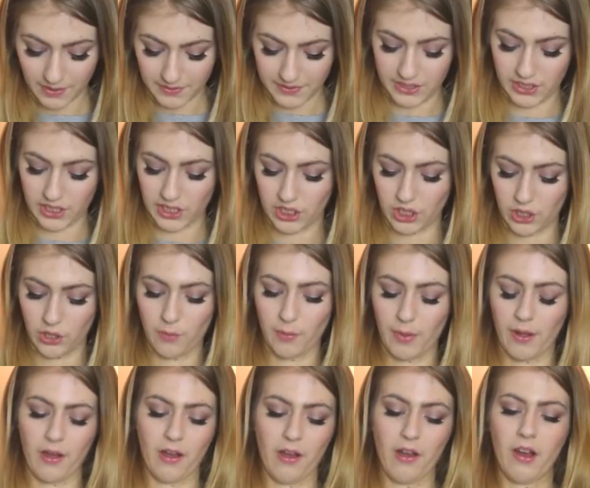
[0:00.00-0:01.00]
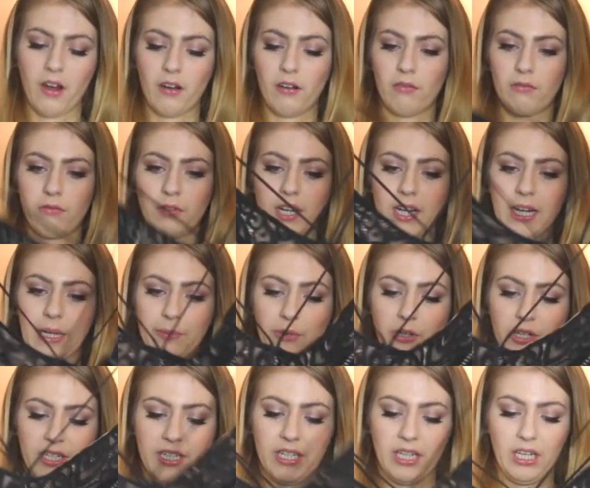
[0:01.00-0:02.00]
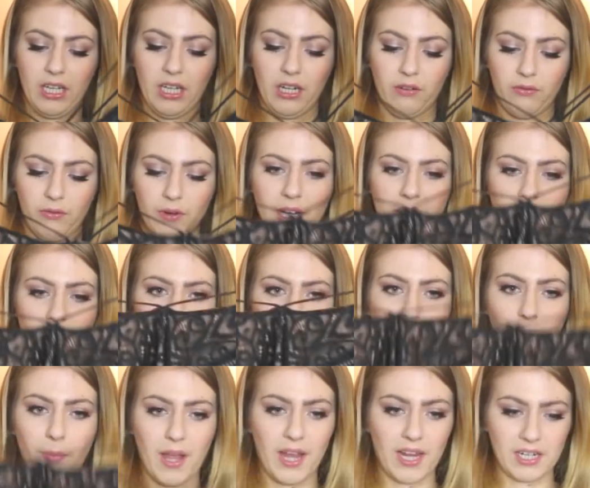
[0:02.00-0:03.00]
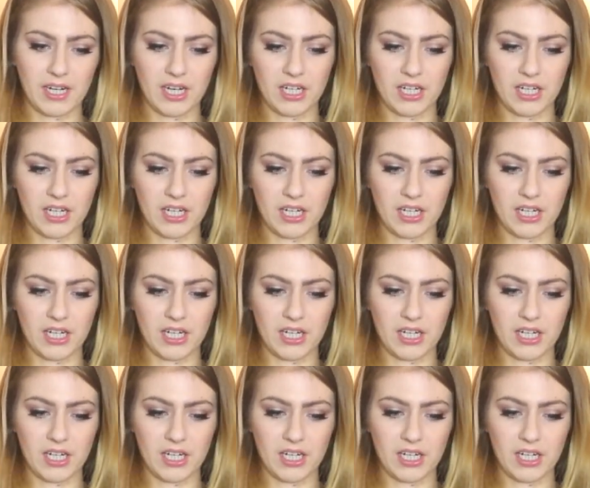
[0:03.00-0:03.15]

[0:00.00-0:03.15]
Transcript: Back to the top, really pretty, really well made